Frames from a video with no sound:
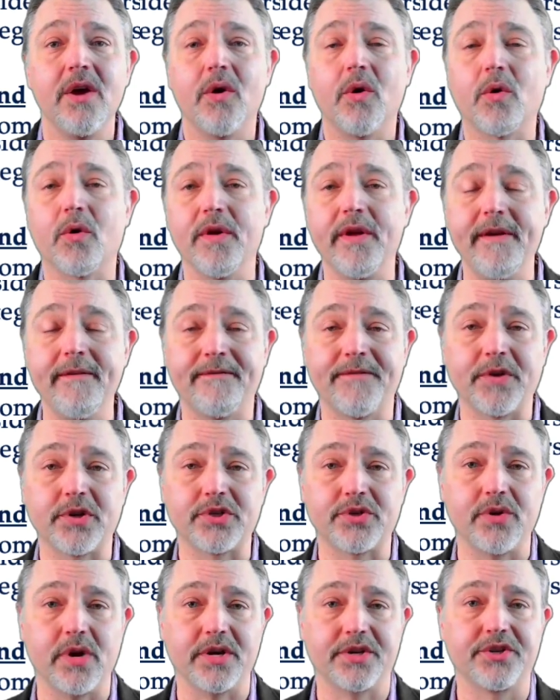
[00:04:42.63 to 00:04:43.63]
or
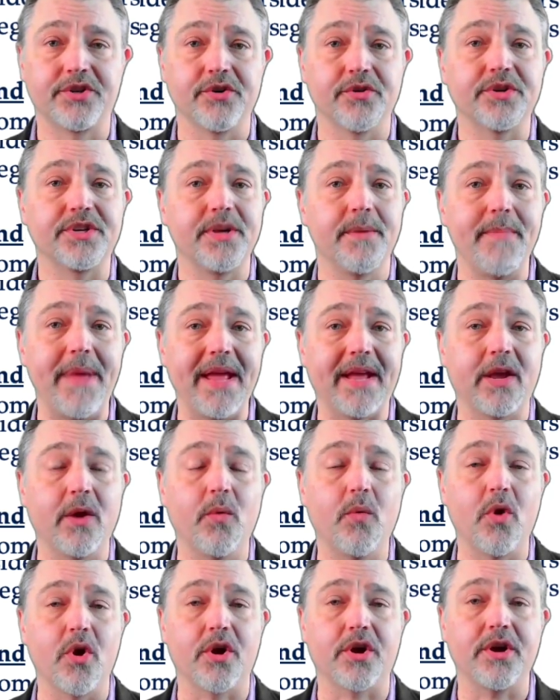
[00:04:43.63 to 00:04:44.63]
infrastructure to make
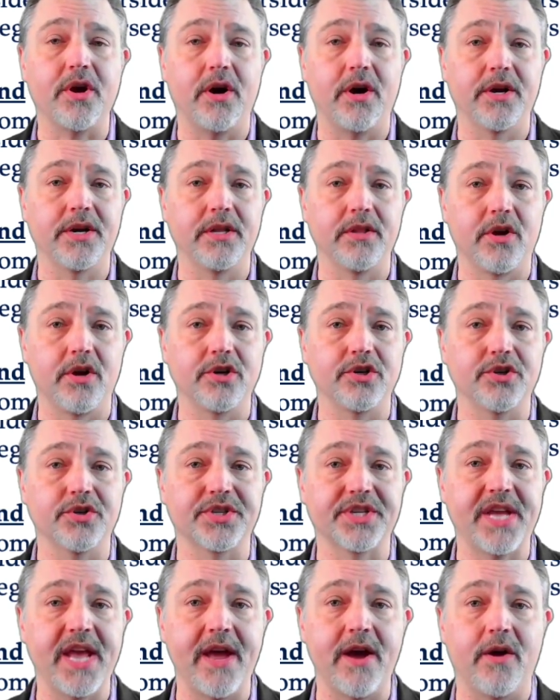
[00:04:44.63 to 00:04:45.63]
it work on a larger
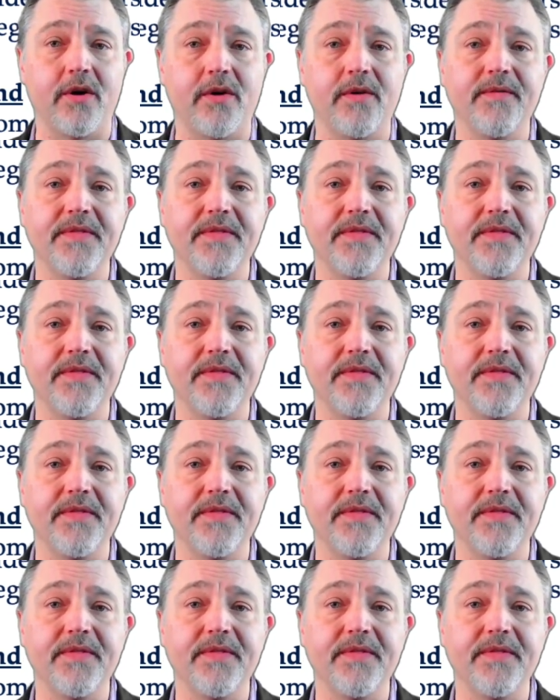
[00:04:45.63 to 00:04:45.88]
scale.